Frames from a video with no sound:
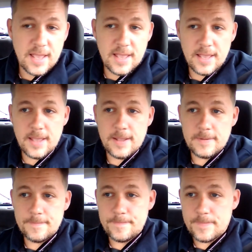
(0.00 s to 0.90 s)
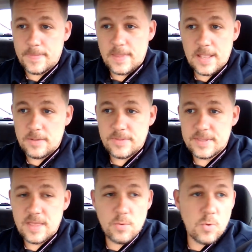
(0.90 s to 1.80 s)
and I don't
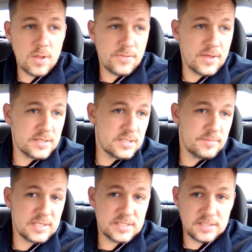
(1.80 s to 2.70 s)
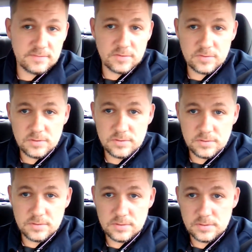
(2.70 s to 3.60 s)
think they want things to be civil
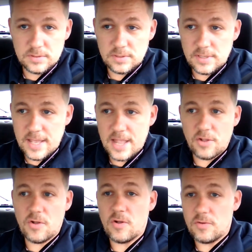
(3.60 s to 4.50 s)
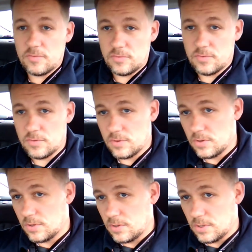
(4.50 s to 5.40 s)
at all.
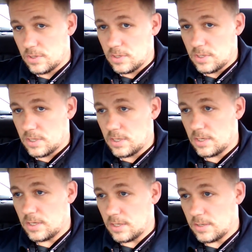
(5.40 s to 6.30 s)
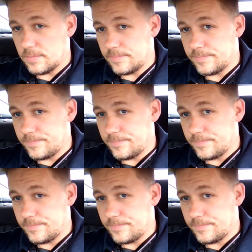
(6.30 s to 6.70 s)
Um,